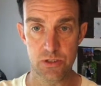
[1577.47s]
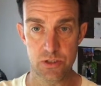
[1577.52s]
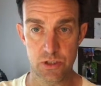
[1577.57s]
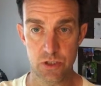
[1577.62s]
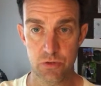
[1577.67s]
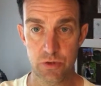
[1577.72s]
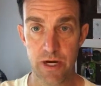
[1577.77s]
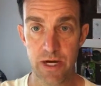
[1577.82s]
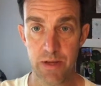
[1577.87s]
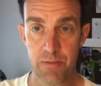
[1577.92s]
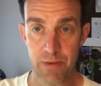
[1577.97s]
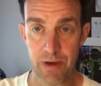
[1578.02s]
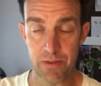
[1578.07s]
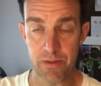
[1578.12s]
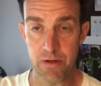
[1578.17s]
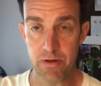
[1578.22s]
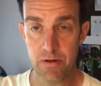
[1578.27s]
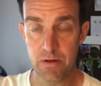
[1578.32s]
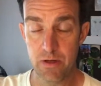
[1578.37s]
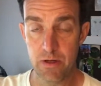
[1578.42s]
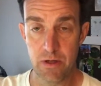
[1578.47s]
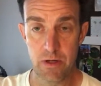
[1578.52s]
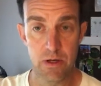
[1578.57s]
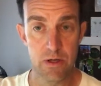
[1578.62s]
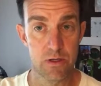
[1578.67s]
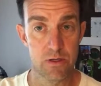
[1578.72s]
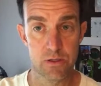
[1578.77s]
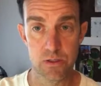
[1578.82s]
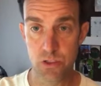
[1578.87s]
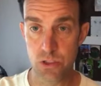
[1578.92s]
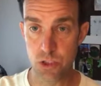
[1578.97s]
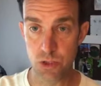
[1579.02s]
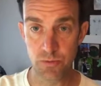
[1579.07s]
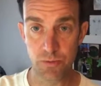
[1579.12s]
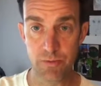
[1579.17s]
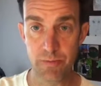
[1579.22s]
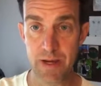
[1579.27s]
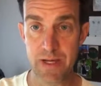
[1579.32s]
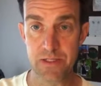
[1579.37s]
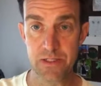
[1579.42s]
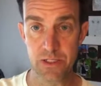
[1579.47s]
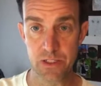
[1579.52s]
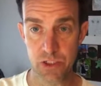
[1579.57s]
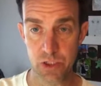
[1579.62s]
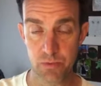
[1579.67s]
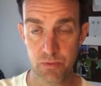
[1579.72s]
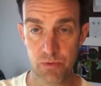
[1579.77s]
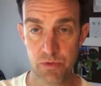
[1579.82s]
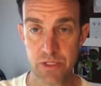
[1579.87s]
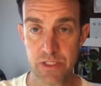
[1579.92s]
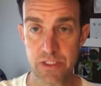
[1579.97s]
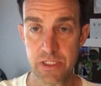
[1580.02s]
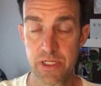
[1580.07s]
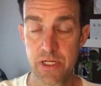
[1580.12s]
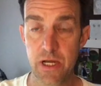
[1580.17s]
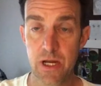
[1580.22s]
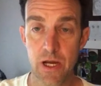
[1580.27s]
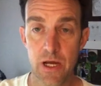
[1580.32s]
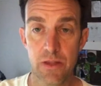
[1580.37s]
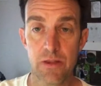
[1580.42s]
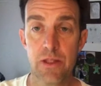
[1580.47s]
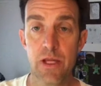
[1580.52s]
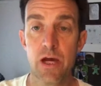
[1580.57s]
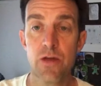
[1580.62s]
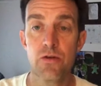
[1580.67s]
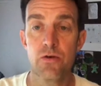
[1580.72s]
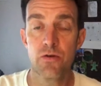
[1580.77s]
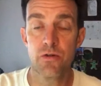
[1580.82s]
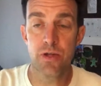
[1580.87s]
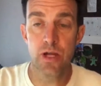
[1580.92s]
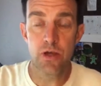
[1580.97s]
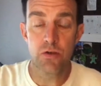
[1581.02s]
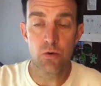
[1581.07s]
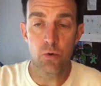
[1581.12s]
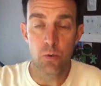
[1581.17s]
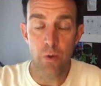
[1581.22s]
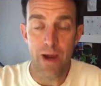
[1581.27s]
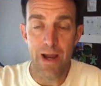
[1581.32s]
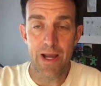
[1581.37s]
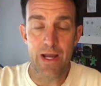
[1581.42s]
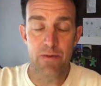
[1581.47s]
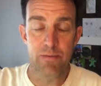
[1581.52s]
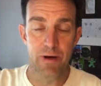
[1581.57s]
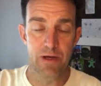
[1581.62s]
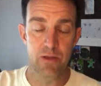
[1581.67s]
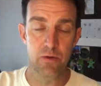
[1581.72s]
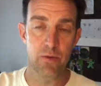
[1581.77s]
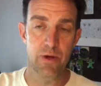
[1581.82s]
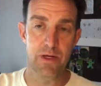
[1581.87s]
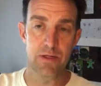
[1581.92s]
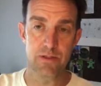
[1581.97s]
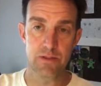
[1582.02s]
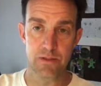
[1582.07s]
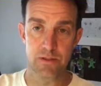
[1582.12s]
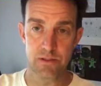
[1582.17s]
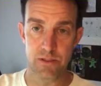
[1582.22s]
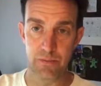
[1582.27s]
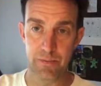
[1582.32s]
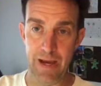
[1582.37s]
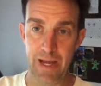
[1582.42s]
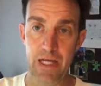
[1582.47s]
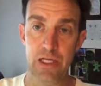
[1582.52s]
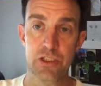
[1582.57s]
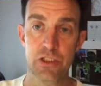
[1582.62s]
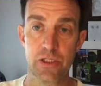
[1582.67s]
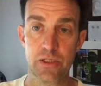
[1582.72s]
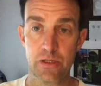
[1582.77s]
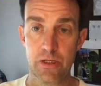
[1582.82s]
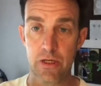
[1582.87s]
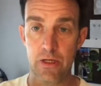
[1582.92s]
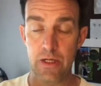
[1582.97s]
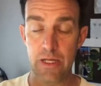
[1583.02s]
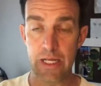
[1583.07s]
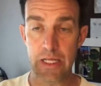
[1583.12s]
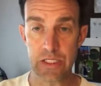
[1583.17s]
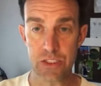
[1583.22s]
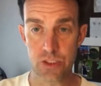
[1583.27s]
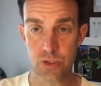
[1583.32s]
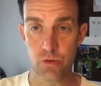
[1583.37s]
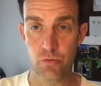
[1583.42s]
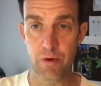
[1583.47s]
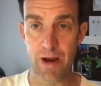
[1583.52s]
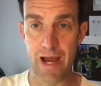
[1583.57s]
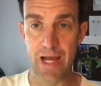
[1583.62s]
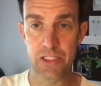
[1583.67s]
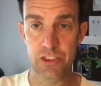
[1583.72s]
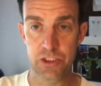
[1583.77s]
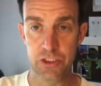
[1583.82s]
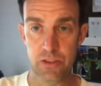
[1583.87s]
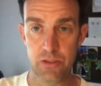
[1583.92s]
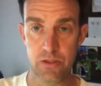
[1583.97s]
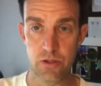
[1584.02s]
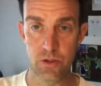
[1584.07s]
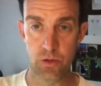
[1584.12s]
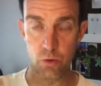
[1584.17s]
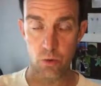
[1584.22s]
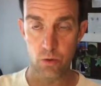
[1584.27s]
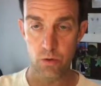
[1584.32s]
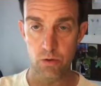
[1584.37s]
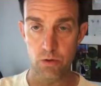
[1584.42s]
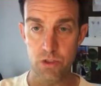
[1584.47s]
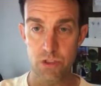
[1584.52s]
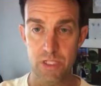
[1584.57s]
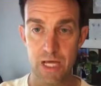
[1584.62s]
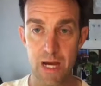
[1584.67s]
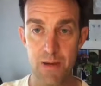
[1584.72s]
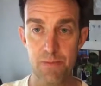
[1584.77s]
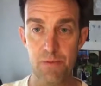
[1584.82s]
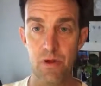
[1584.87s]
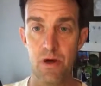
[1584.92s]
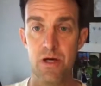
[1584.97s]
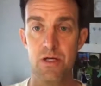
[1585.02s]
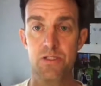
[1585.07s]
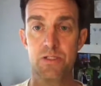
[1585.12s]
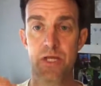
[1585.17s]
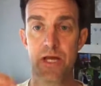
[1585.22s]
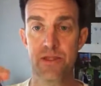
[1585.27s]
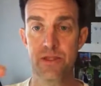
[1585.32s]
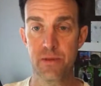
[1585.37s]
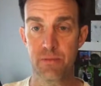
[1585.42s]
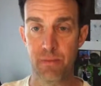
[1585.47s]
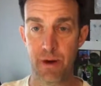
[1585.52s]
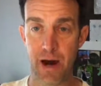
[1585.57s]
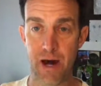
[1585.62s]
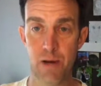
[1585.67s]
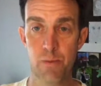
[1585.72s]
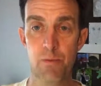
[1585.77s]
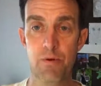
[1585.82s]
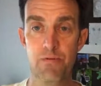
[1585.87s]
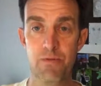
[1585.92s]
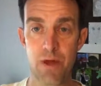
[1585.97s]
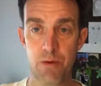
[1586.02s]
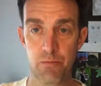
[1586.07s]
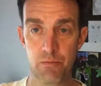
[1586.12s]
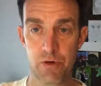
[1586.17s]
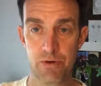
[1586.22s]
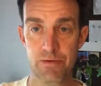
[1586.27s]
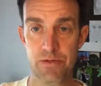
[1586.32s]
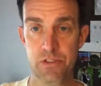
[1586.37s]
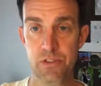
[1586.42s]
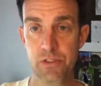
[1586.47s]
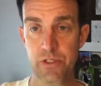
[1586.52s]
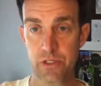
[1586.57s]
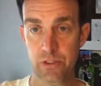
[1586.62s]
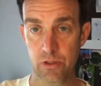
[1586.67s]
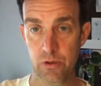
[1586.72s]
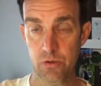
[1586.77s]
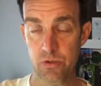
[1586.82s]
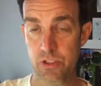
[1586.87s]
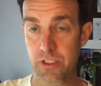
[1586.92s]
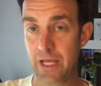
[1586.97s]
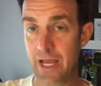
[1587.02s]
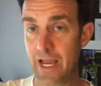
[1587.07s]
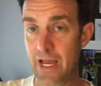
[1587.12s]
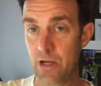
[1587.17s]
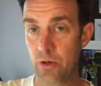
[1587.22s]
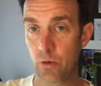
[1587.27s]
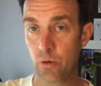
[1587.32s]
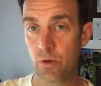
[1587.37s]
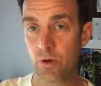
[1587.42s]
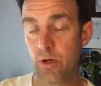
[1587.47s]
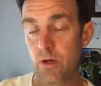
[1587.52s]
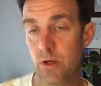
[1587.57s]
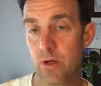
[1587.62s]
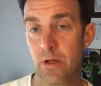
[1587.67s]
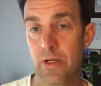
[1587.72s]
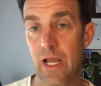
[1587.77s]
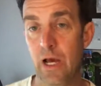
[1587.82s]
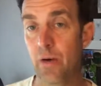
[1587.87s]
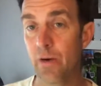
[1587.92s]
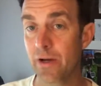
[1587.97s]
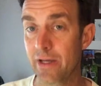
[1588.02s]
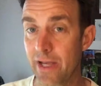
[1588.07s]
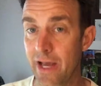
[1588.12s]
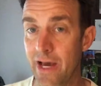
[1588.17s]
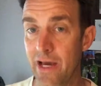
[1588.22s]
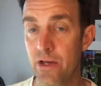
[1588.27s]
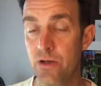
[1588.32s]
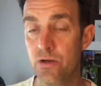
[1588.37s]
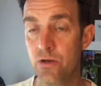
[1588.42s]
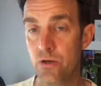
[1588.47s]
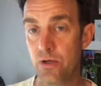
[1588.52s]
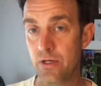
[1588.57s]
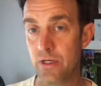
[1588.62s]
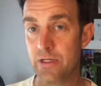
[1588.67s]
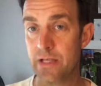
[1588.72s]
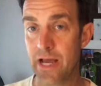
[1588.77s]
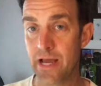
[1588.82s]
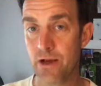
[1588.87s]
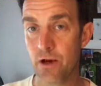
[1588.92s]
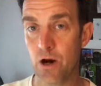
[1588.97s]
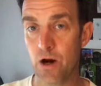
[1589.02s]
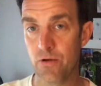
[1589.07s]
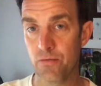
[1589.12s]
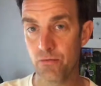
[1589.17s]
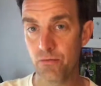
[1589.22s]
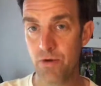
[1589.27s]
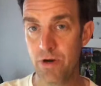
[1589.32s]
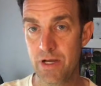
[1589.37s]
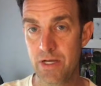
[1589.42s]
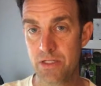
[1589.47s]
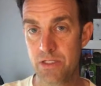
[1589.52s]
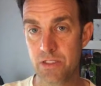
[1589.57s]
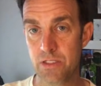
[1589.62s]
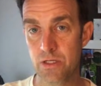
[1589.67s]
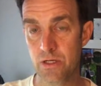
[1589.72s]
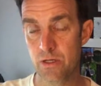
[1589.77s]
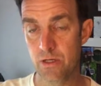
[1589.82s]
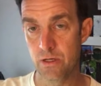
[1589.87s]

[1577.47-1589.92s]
trading method. Super basic, super easy. The other way, by the way, to manage it is to ratchet your stop loss at the bottom of that previously closed candle. Now again, you're going to take off risk,